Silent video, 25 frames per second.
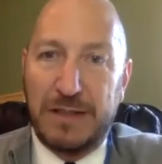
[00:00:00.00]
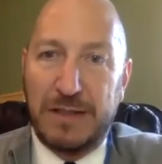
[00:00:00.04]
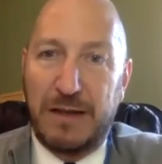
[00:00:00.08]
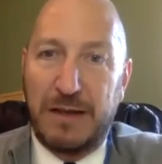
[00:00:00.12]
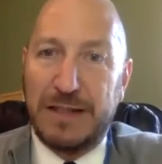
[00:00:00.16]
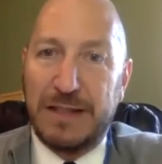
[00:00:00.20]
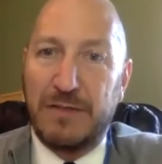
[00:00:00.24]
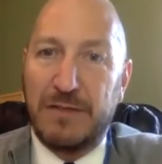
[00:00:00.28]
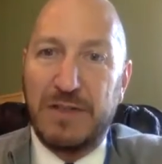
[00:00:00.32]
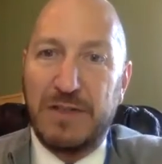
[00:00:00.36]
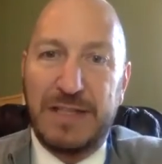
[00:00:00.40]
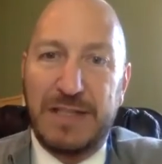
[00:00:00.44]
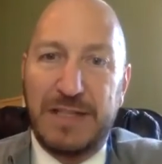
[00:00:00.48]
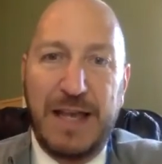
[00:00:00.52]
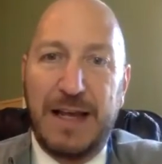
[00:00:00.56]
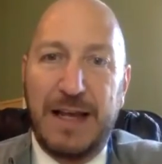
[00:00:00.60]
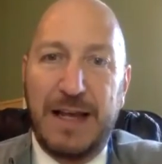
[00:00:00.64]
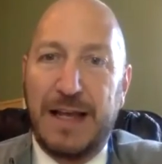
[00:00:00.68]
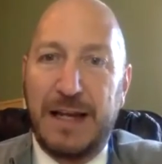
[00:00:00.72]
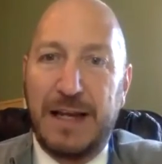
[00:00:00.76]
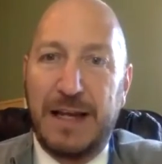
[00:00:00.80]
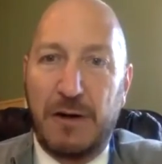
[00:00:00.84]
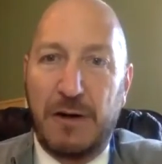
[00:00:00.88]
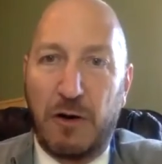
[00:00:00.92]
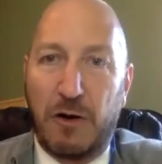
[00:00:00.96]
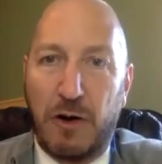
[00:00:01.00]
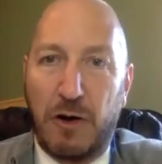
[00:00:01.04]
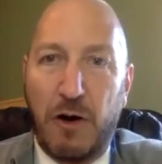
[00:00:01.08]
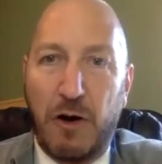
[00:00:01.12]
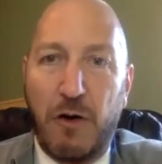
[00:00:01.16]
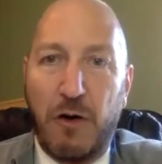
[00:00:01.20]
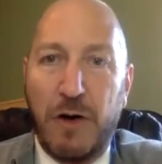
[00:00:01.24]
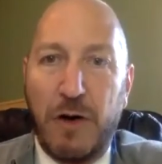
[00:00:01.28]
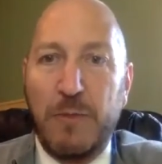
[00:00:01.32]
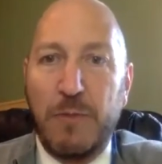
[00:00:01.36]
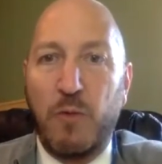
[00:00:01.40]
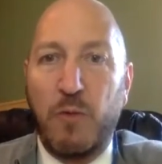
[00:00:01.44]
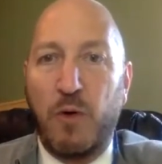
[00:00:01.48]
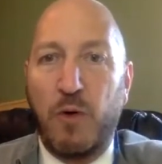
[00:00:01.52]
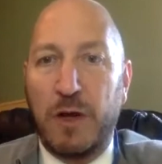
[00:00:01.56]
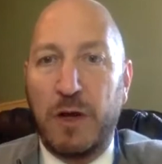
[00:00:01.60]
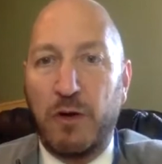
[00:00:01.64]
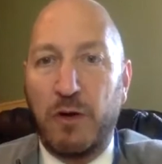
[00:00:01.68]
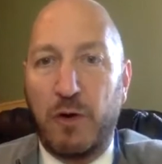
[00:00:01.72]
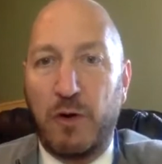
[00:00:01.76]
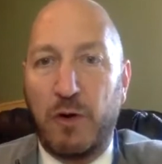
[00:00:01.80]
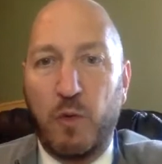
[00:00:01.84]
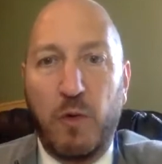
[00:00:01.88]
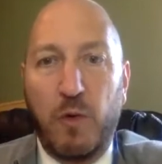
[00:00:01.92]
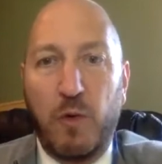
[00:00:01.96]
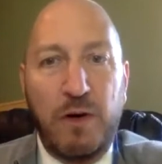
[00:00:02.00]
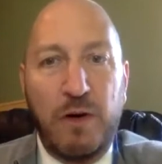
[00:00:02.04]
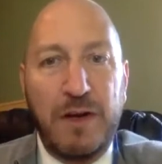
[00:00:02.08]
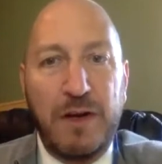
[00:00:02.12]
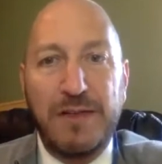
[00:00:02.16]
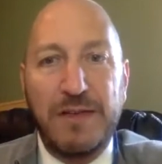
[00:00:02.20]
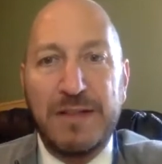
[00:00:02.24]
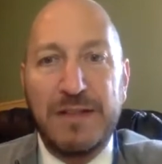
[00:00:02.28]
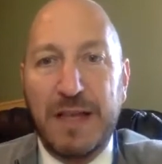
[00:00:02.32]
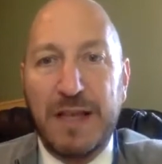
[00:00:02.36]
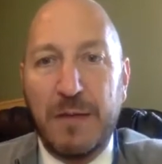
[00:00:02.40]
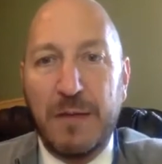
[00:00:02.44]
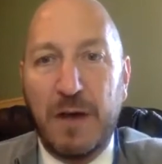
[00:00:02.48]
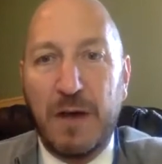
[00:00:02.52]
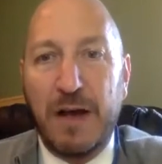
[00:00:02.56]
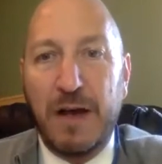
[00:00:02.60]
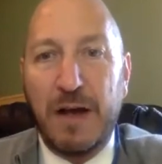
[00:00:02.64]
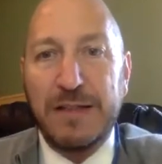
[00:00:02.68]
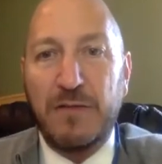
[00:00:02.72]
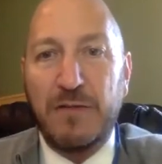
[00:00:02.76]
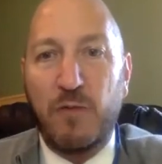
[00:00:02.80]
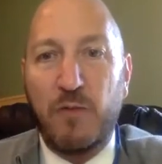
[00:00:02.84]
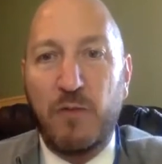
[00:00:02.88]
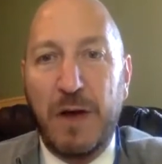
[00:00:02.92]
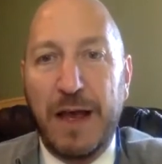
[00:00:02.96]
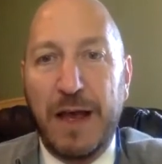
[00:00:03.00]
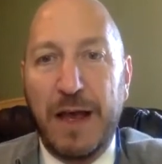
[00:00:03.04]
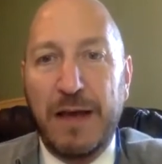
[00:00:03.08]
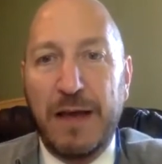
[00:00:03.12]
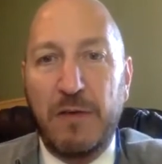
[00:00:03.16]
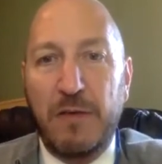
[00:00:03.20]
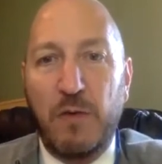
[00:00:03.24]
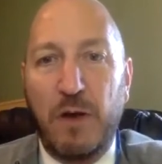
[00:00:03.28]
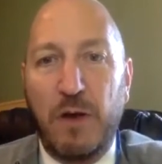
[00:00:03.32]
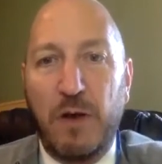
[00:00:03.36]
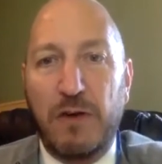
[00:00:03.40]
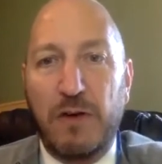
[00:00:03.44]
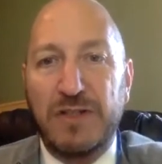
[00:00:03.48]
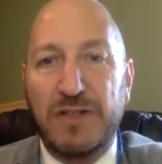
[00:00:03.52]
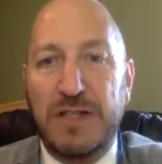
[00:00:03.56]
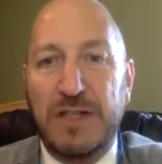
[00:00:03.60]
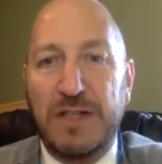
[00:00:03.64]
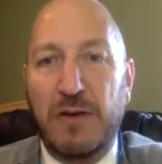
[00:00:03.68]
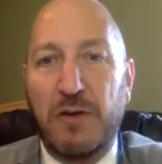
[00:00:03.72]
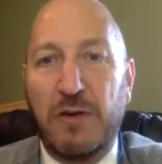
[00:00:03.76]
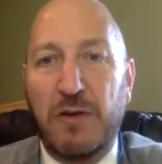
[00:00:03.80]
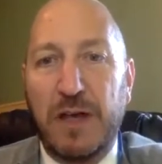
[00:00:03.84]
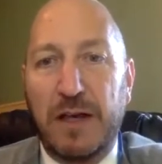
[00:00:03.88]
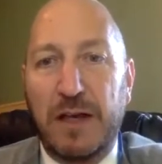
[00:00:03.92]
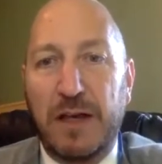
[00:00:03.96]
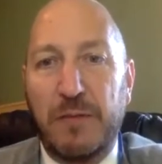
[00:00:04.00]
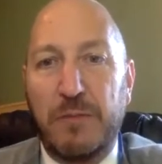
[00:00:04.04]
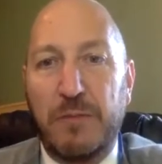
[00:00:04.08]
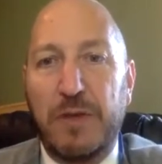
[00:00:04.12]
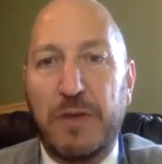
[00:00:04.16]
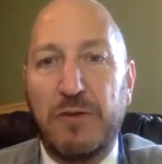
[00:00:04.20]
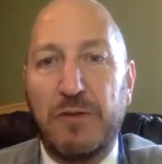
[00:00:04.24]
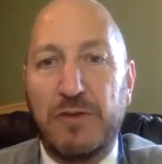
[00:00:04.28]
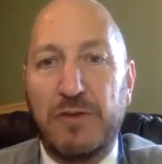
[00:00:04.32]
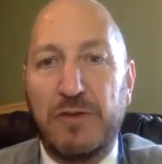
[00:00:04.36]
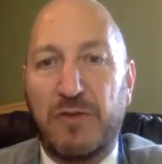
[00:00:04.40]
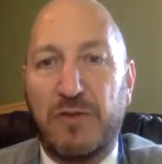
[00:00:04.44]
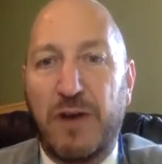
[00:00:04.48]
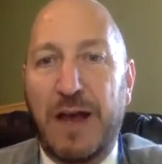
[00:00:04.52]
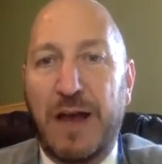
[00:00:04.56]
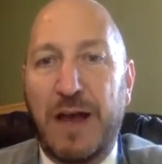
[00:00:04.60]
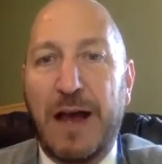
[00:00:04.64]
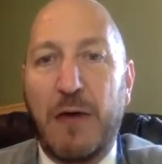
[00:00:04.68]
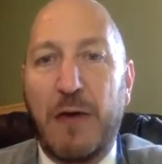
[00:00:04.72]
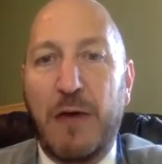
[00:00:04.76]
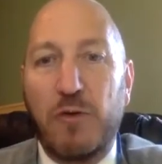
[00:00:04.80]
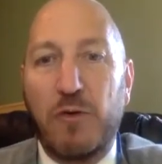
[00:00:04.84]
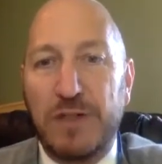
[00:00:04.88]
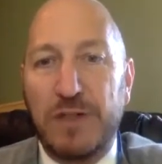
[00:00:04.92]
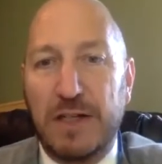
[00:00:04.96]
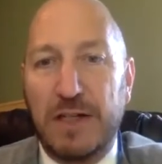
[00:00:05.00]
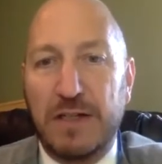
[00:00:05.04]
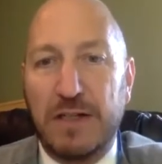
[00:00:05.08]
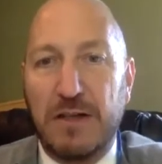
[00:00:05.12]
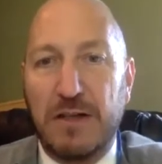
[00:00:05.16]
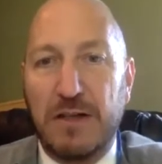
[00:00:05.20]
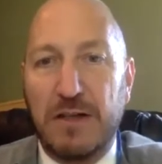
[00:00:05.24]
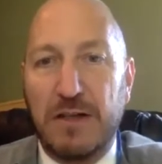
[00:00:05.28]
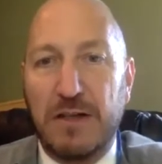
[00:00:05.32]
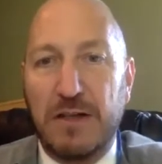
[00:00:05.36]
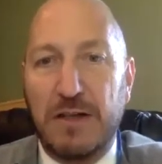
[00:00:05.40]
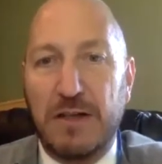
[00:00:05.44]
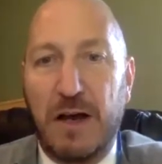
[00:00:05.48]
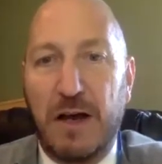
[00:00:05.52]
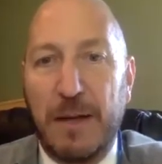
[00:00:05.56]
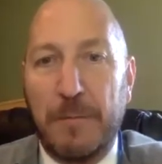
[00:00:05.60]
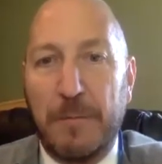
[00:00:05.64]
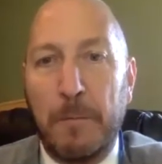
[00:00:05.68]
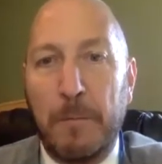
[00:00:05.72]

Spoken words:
Lots of us can't get in our car anymore and go to work in the same kinds of way, and are staring at computers for hours at a time